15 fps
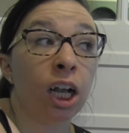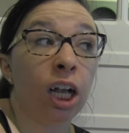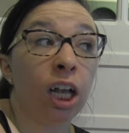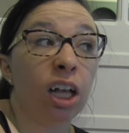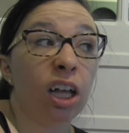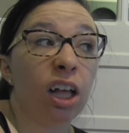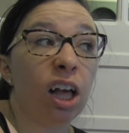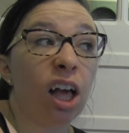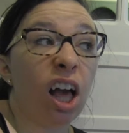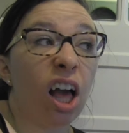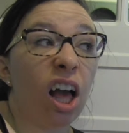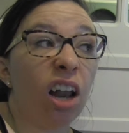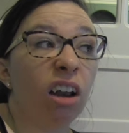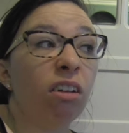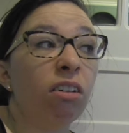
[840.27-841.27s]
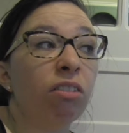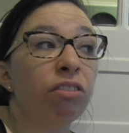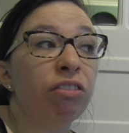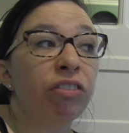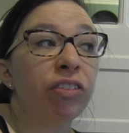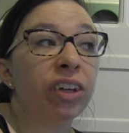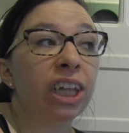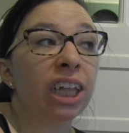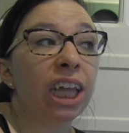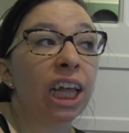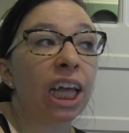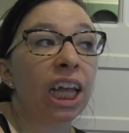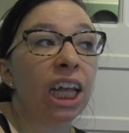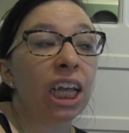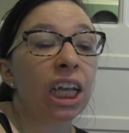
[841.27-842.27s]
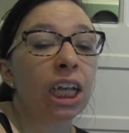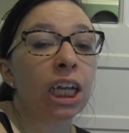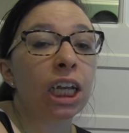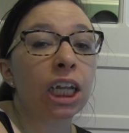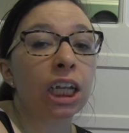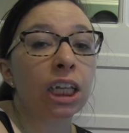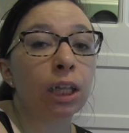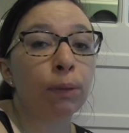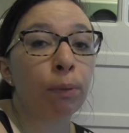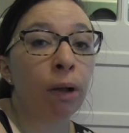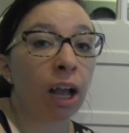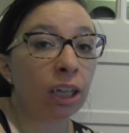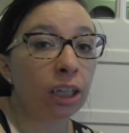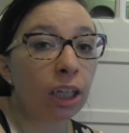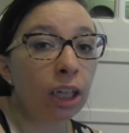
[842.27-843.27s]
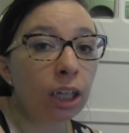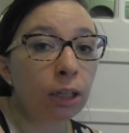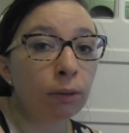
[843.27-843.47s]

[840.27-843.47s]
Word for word: I don't feel like, surprisingly,